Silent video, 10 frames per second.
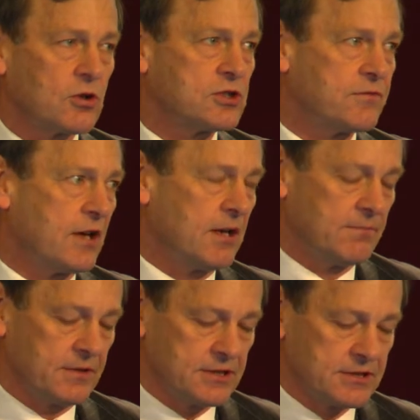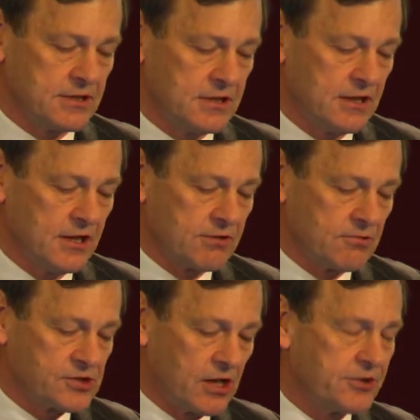development that
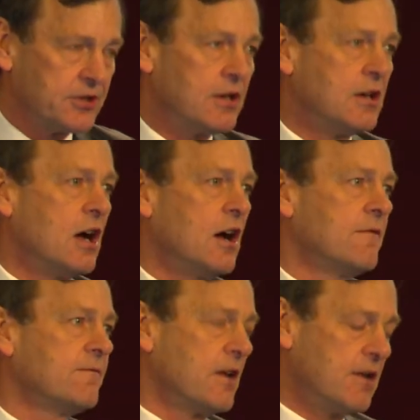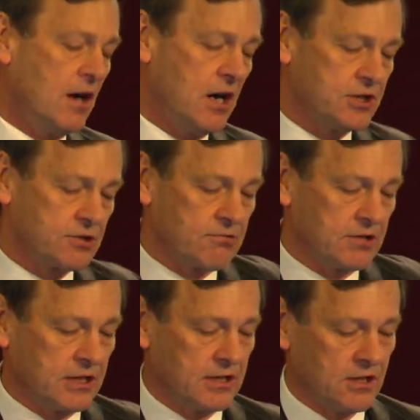result in a very high
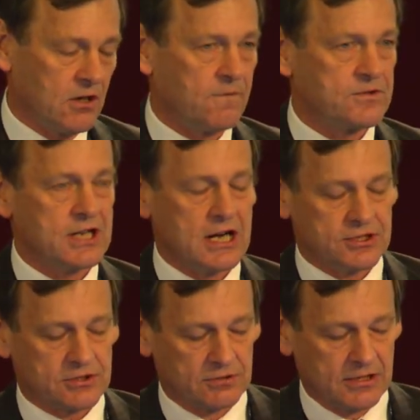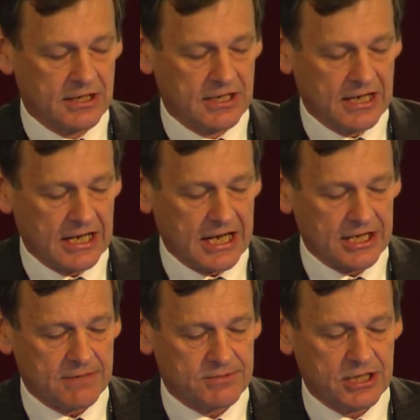degree of tactical
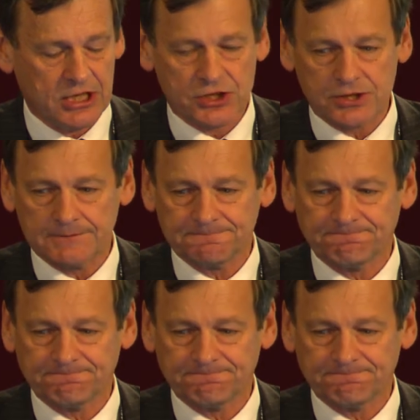adaptation.